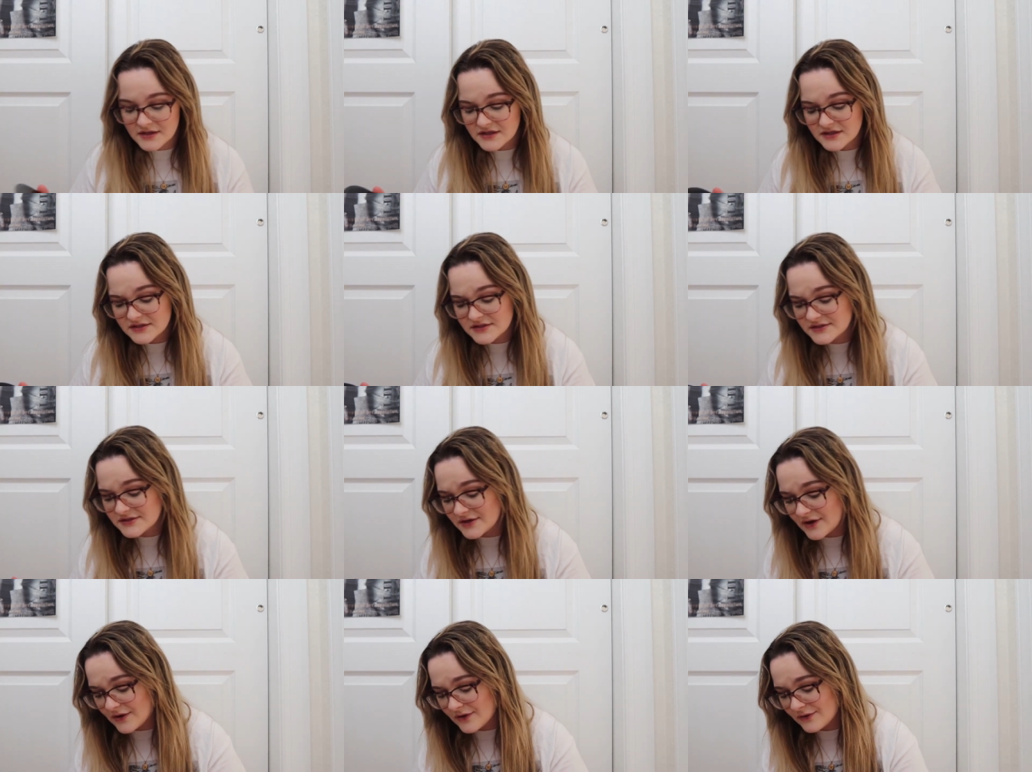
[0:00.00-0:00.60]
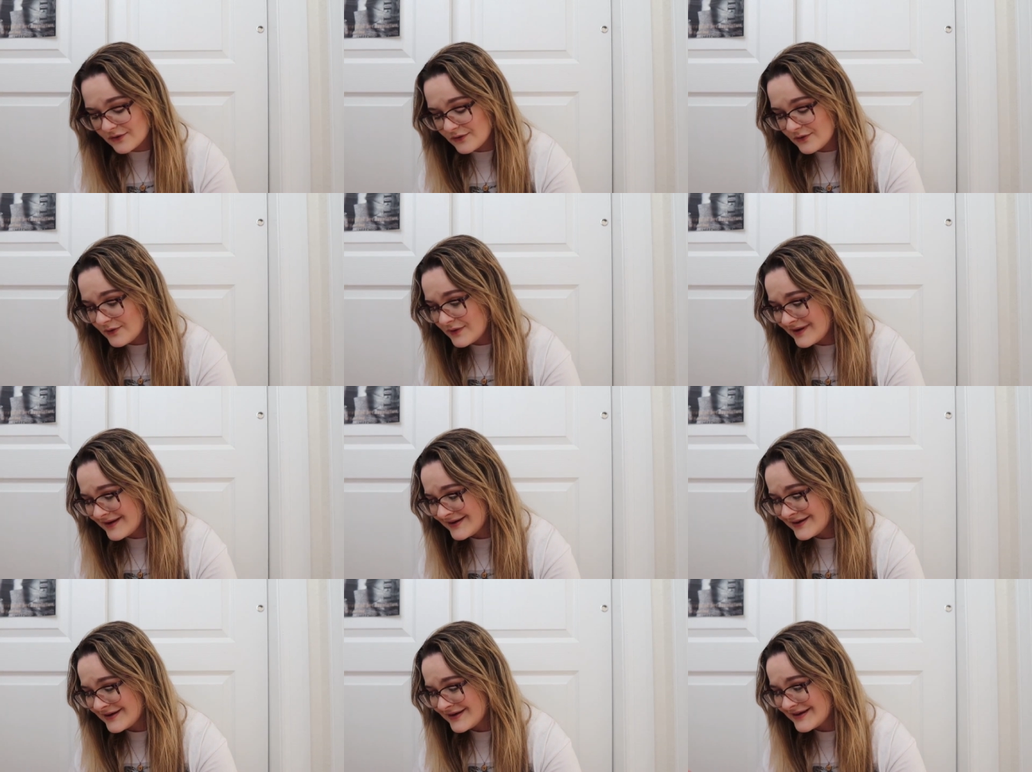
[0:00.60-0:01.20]
So
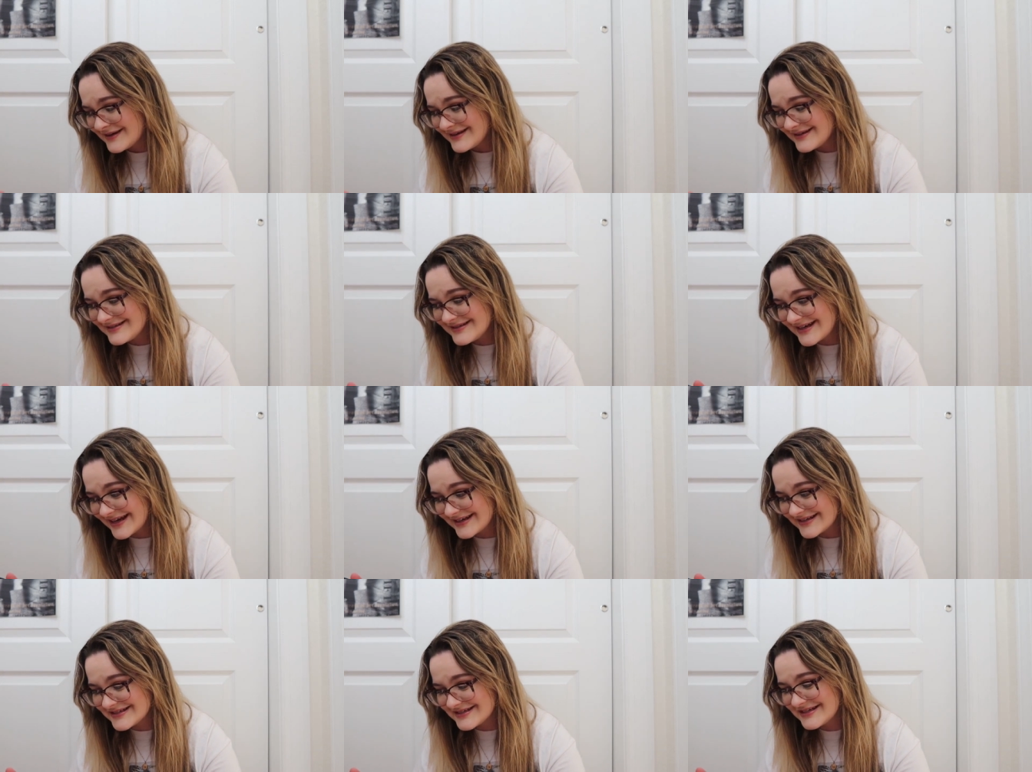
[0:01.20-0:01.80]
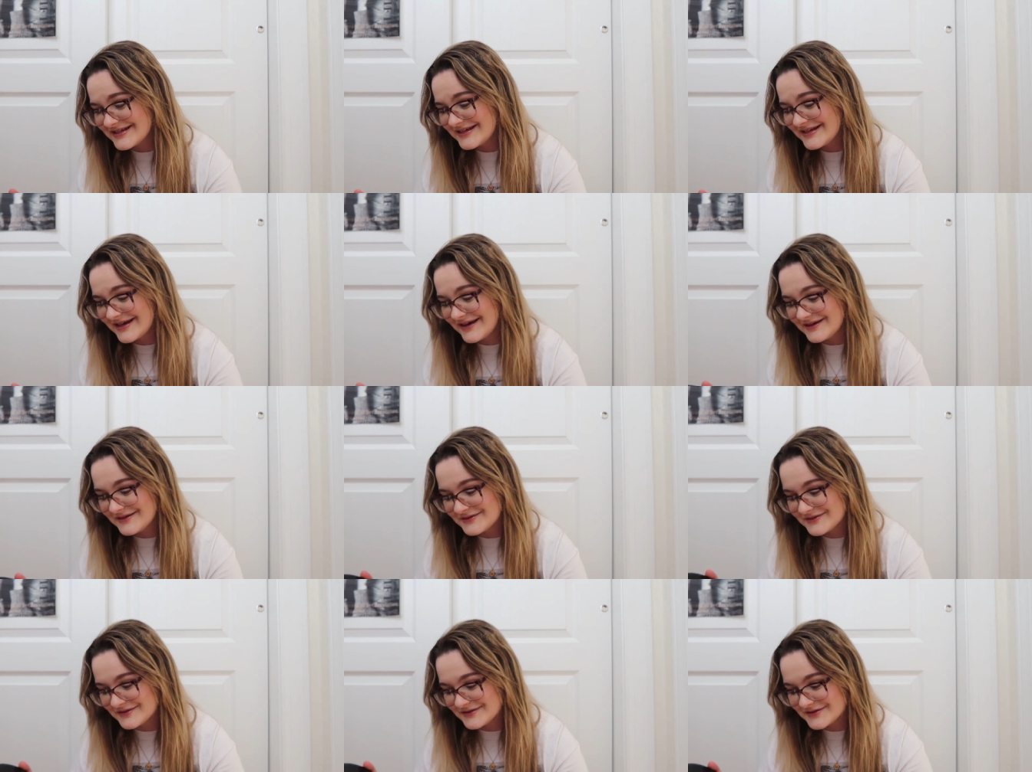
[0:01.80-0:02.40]
dainty
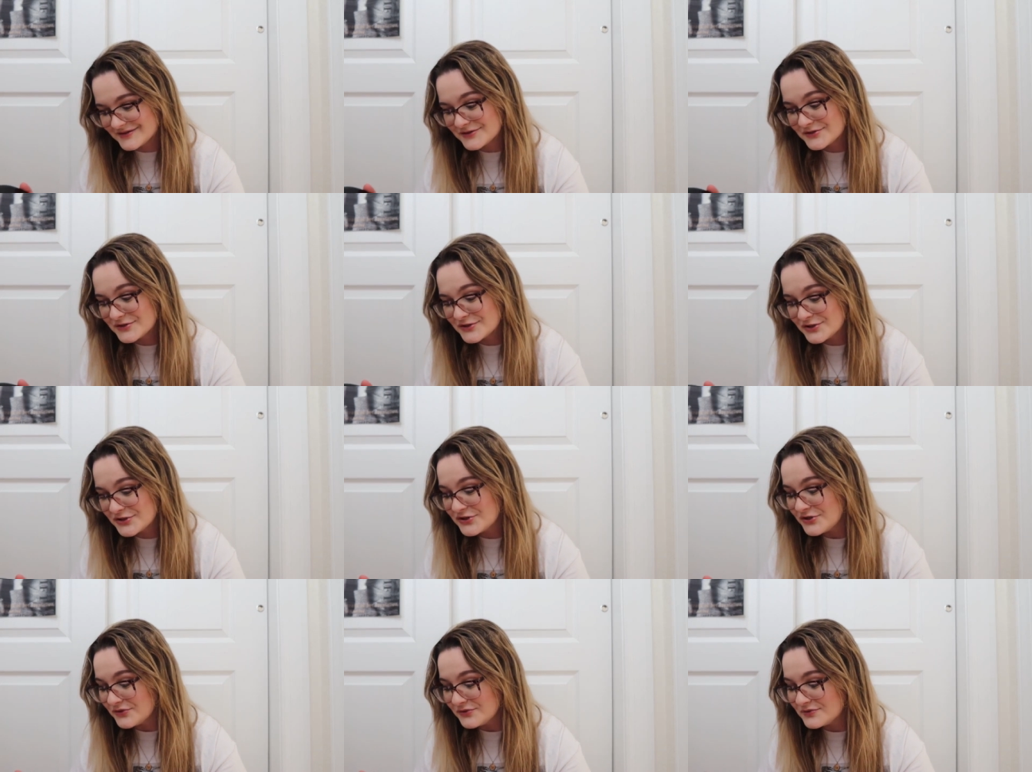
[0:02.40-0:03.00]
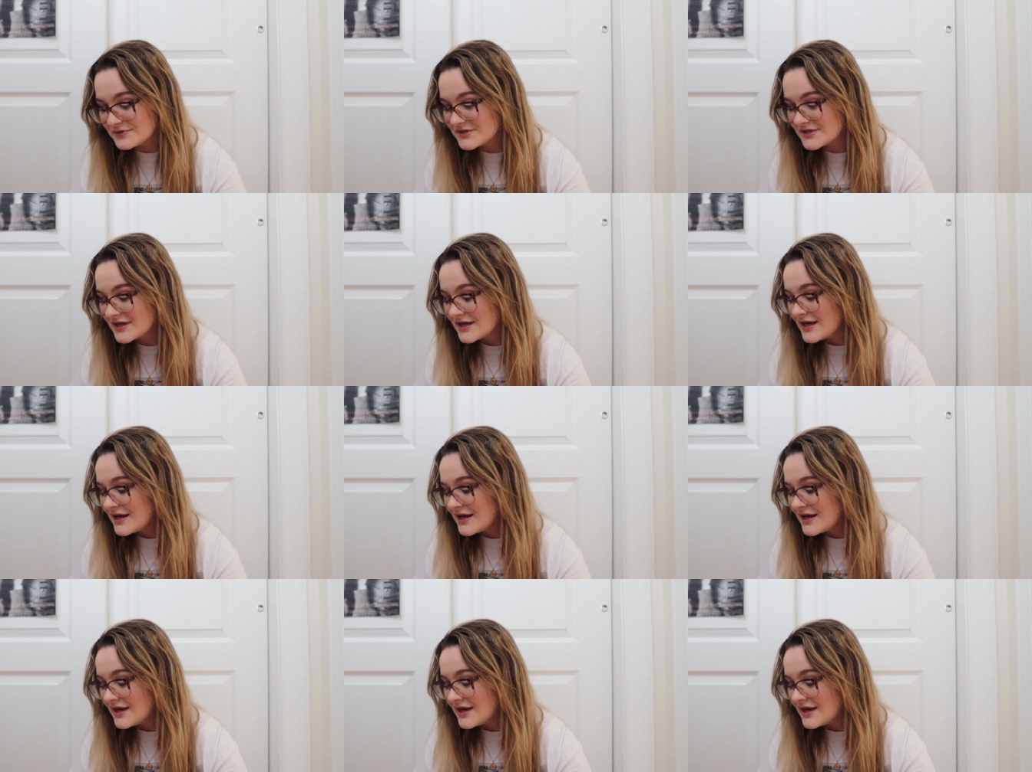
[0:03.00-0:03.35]
and cute.